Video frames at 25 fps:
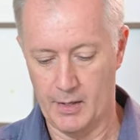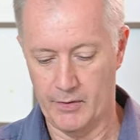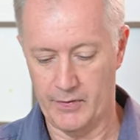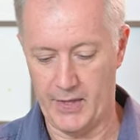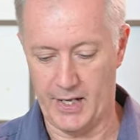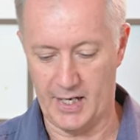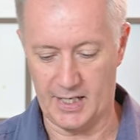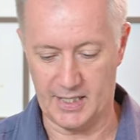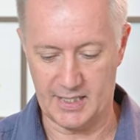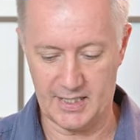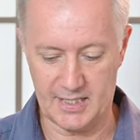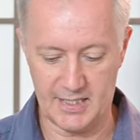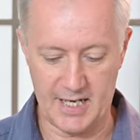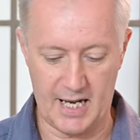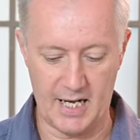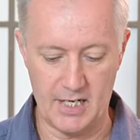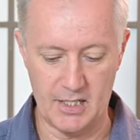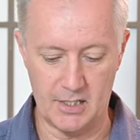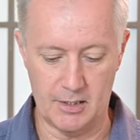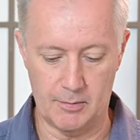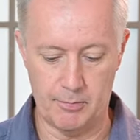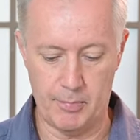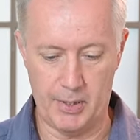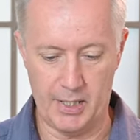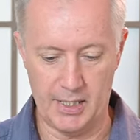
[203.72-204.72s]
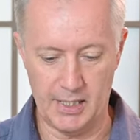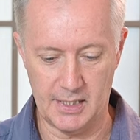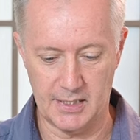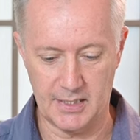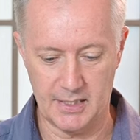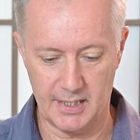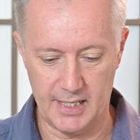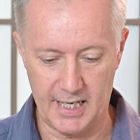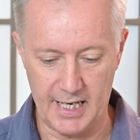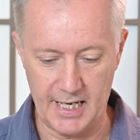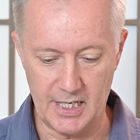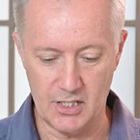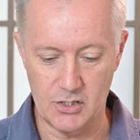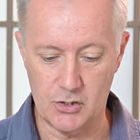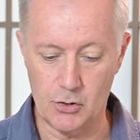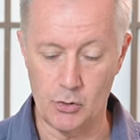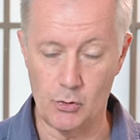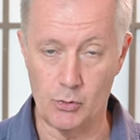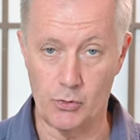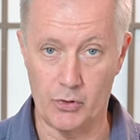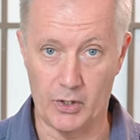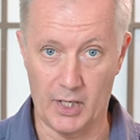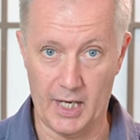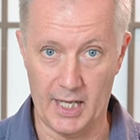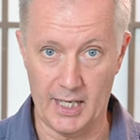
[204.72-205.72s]
that extended piece
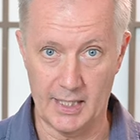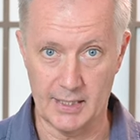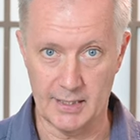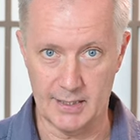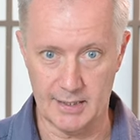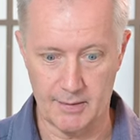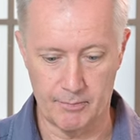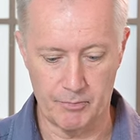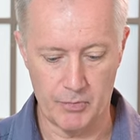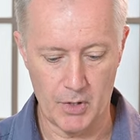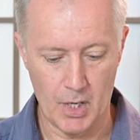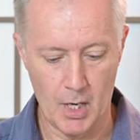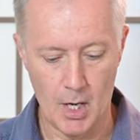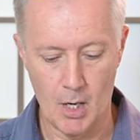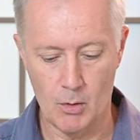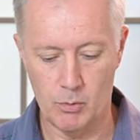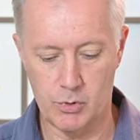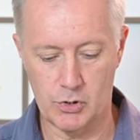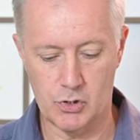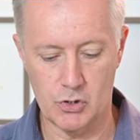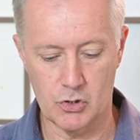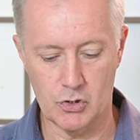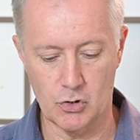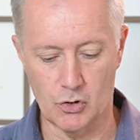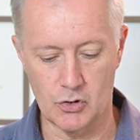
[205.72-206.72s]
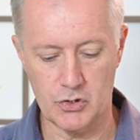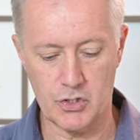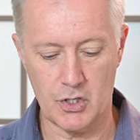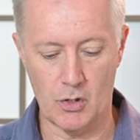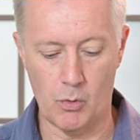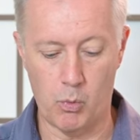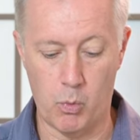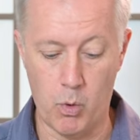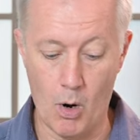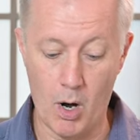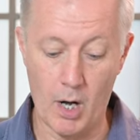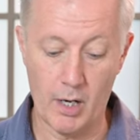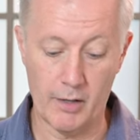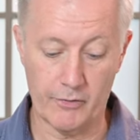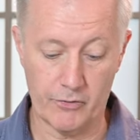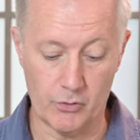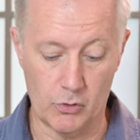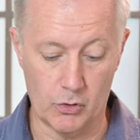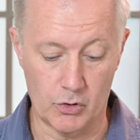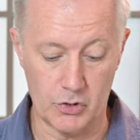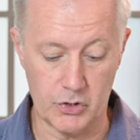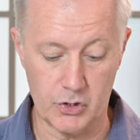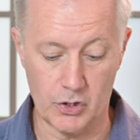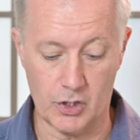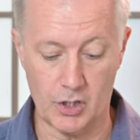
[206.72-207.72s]
into the lens, which is also why, of
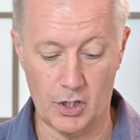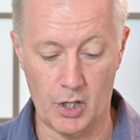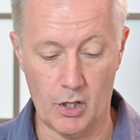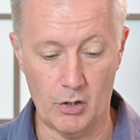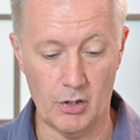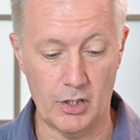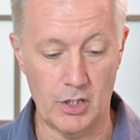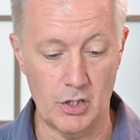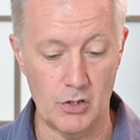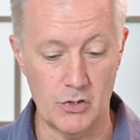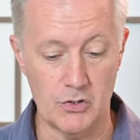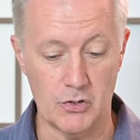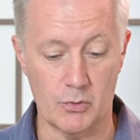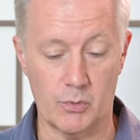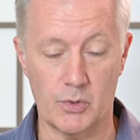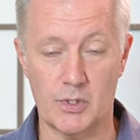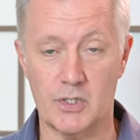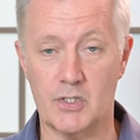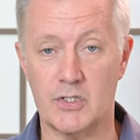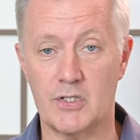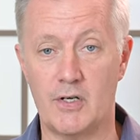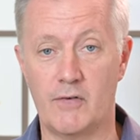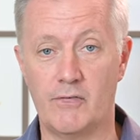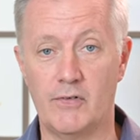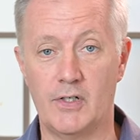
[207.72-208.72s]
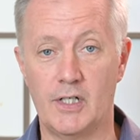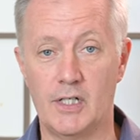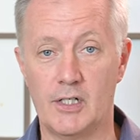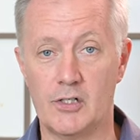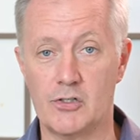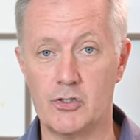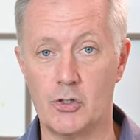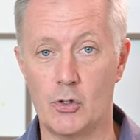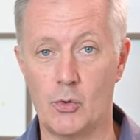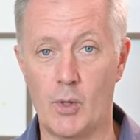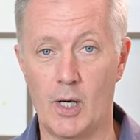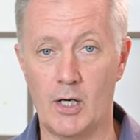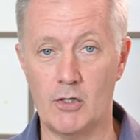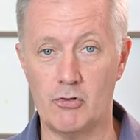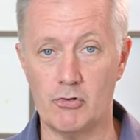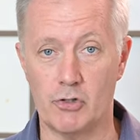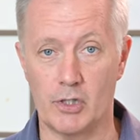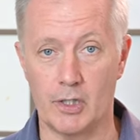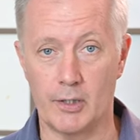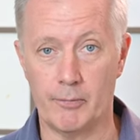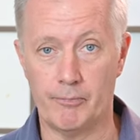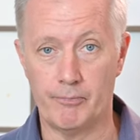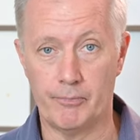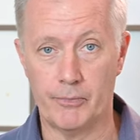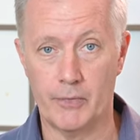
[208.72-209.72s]
course, you can only use it with the
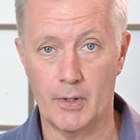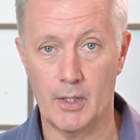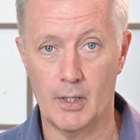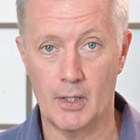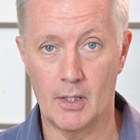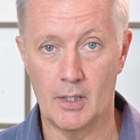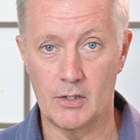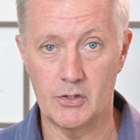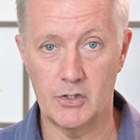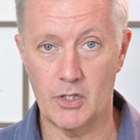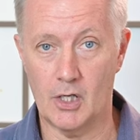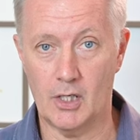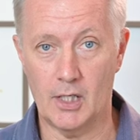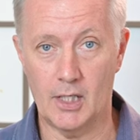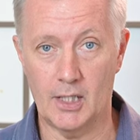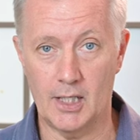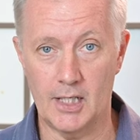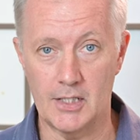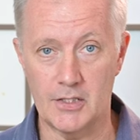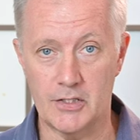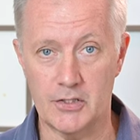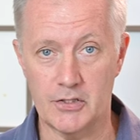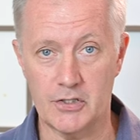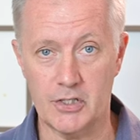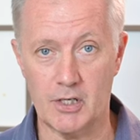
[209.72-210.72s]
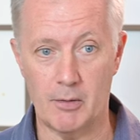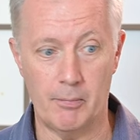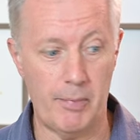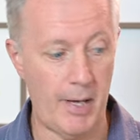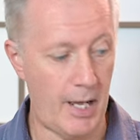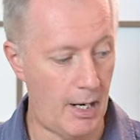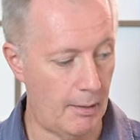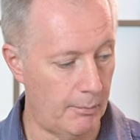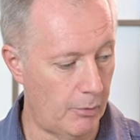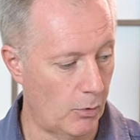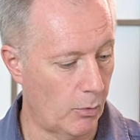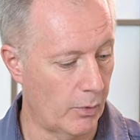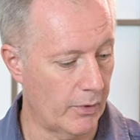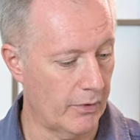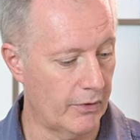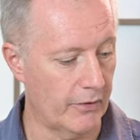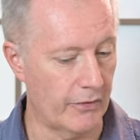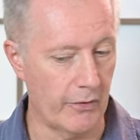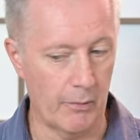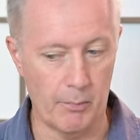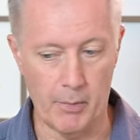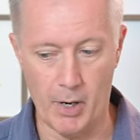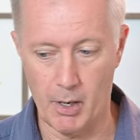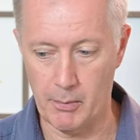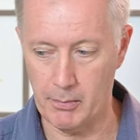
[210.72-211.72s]
70-200. It's the only lens it's compatible with at
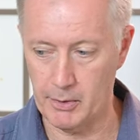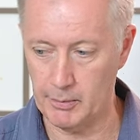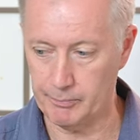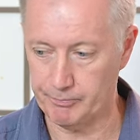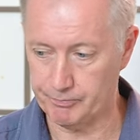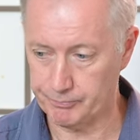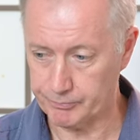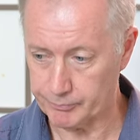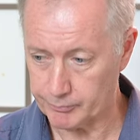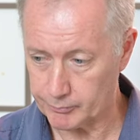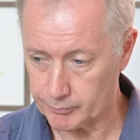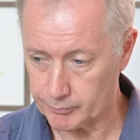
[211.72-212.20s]
the moment,